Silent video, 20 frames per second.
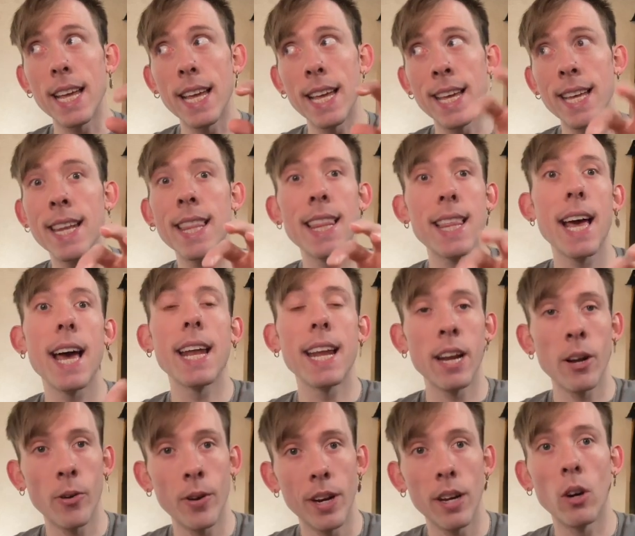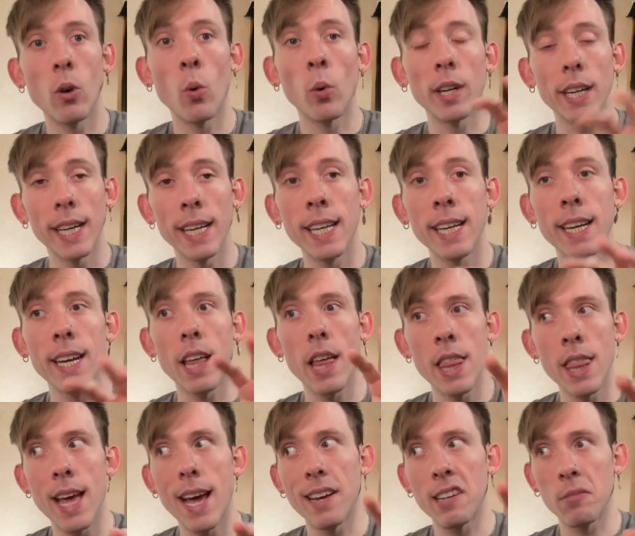in that area or in
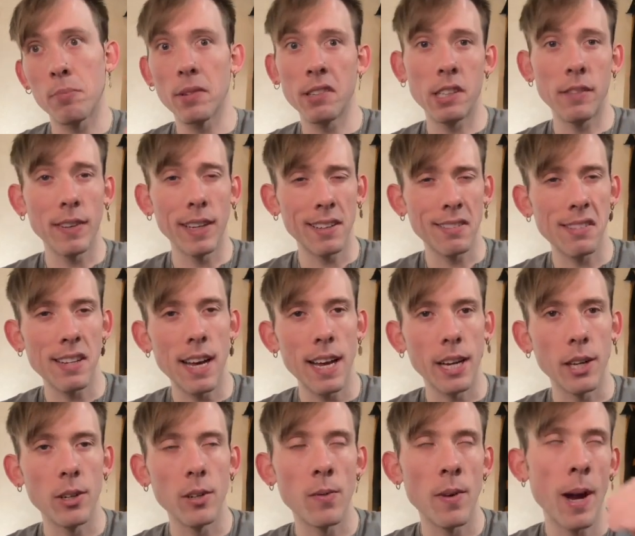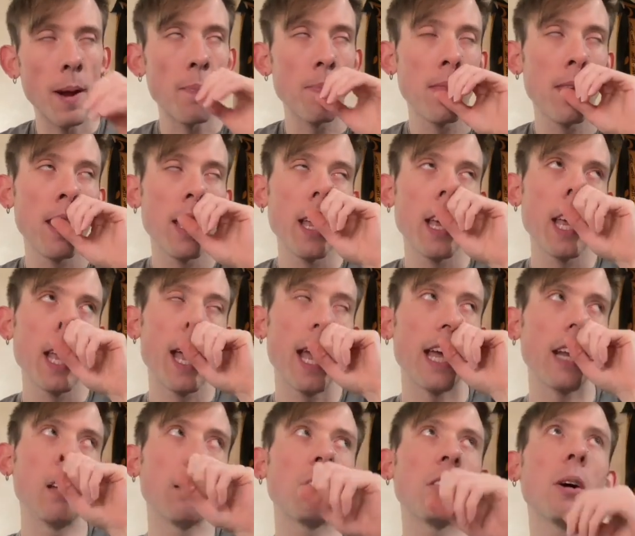that specific sign, right?
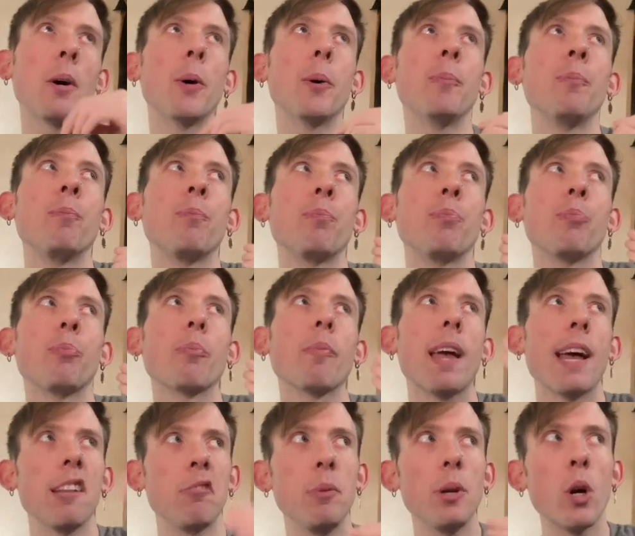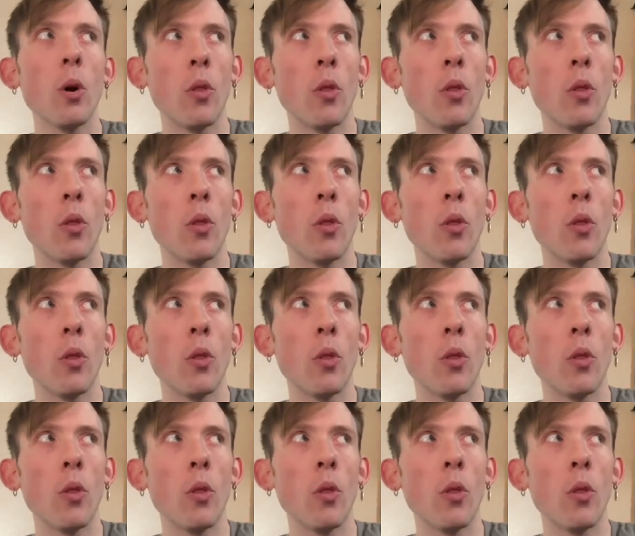And so as we go